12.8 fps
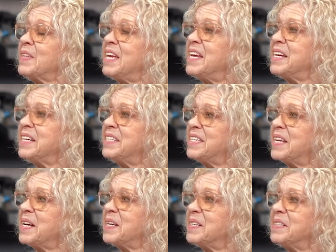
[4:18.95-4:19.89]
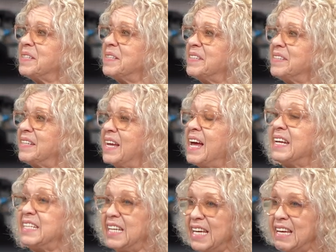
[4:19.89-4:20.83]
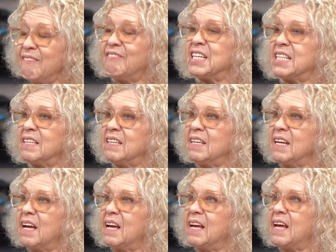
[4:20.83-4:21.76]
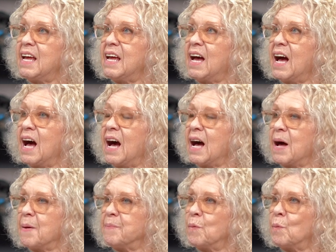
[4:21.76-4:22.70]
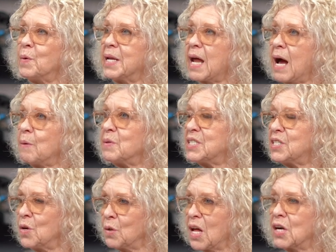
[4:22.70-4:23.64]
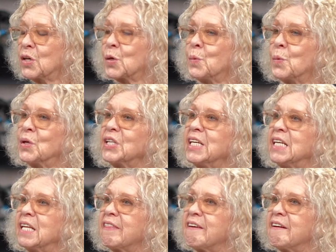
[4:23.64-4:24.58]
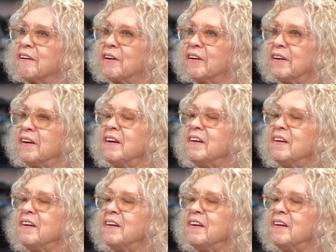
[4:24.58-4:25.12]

and uh, and even um, when I was no longer working there,